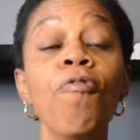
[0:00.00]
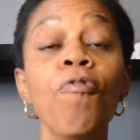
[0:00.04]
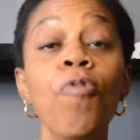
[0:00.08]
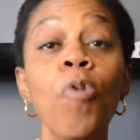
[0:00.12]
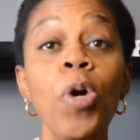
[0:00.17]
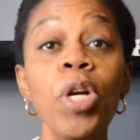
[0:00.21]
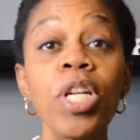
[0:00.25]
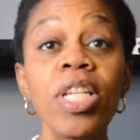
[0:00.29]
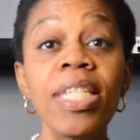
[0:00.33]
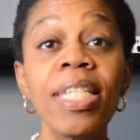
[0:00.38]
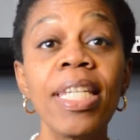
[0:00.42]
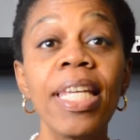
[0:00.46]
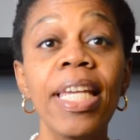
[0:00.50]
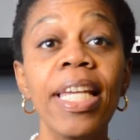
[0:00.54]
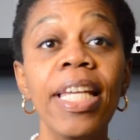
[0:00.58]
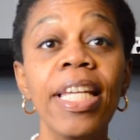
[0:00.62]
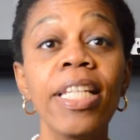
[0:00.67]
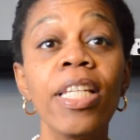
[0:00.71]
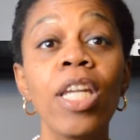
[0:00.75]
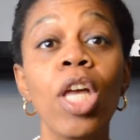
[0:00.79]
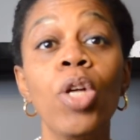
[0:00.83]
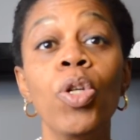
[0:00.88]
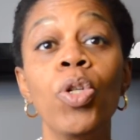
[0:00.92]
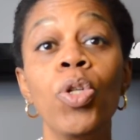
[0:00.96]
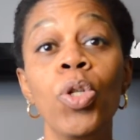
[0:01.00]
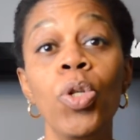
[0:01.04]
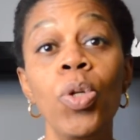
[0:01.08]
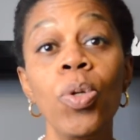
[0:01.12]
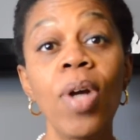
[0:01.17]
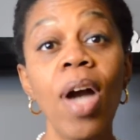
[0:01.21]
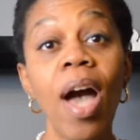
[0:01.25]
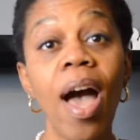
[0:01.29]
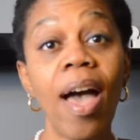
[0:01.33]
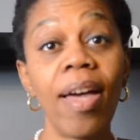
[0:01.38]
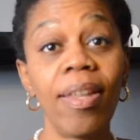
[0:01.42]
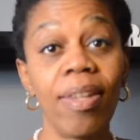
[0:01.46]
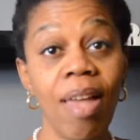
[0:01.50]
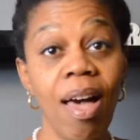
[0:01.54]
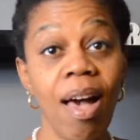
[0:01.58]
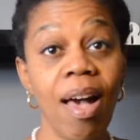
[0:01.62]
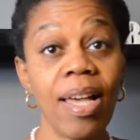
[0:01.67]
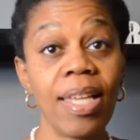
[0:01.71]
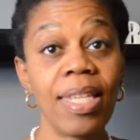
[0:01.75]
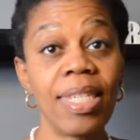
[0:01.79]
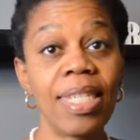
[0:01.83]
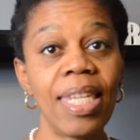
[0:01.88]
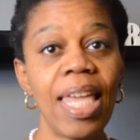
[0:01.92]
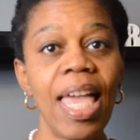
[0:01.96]
14 new
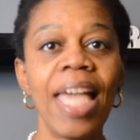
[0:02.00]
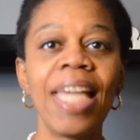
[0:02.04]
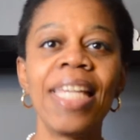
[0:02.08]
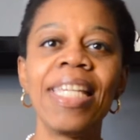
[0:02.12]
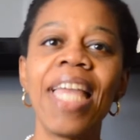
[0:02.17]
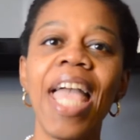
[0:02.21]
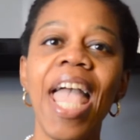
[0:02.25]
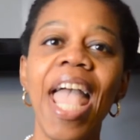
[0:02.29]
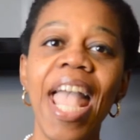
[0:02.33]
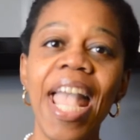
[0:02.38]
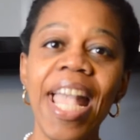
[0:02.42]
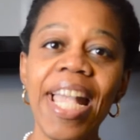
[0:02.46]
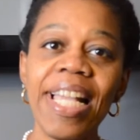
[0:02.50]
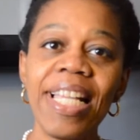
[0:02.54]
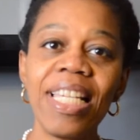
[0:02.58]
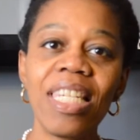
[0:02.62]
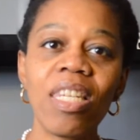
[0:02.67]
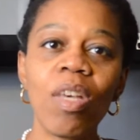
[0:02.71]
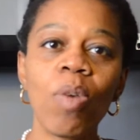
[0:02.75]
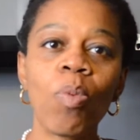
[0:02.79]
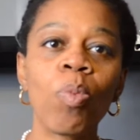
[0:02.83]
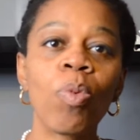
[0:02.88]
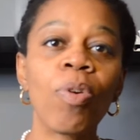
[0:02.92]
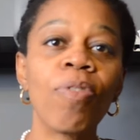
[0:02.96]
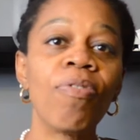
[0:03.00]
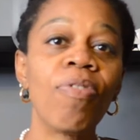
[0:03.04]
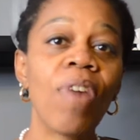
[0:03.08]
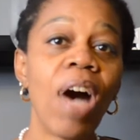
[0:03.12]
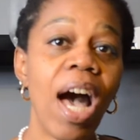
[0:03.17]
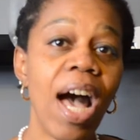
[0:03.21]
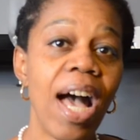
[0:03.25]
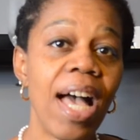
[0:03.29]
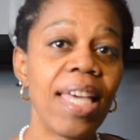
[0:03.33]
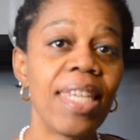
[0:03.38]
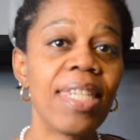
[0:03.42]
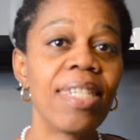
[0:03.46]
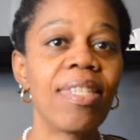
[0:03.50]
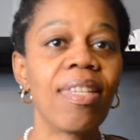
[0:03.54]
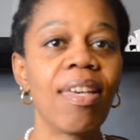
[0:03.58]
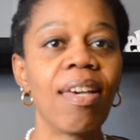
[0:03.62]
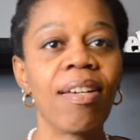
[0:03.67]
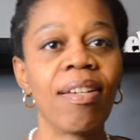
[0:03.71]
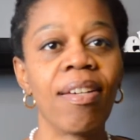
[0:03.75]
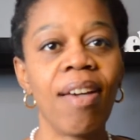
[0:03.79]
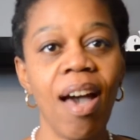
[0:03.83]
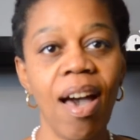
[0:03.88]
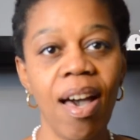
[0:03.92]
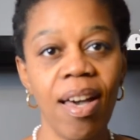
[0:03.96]
guidelines and 8 revised
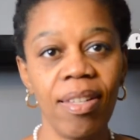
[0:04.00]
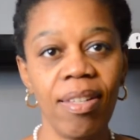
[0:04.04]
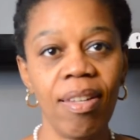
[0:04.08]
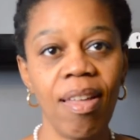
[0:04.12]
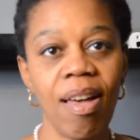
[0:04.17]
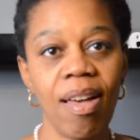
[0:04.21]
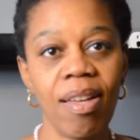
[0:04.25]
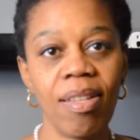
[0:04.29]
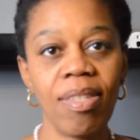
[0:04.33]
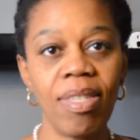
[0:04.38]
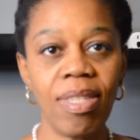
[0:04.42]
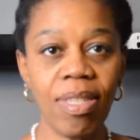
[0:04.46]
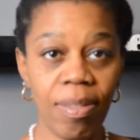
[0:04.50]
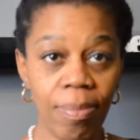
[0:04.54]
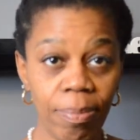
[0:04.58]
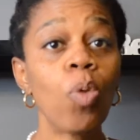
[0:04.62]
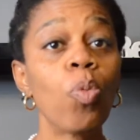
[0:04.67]
guidelines.